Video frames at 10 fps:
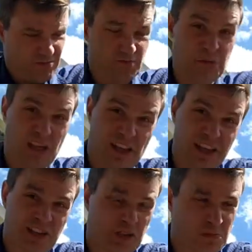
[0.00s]
but I
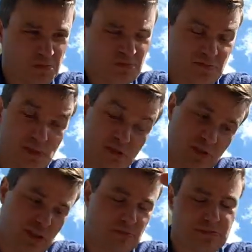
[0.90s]
liked it. So,
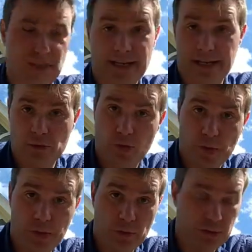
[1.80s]
well, I had to grow
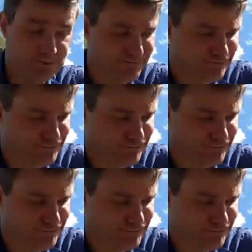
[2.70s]
into it.